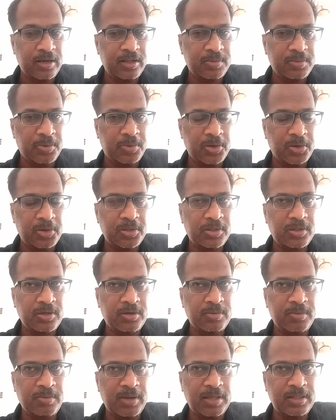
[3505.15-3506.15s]
is produced
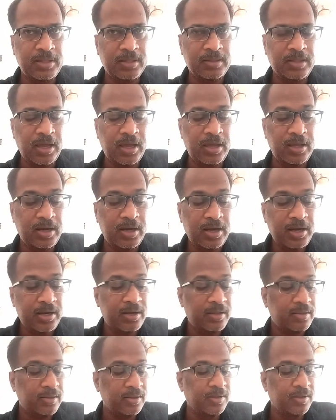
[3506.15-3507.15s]
by the
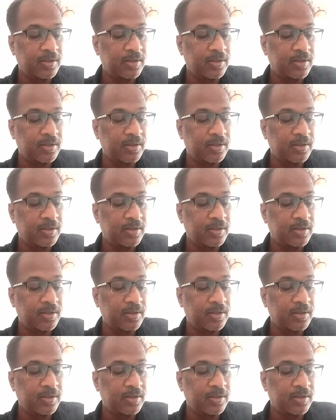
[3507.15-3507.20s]
thyroid.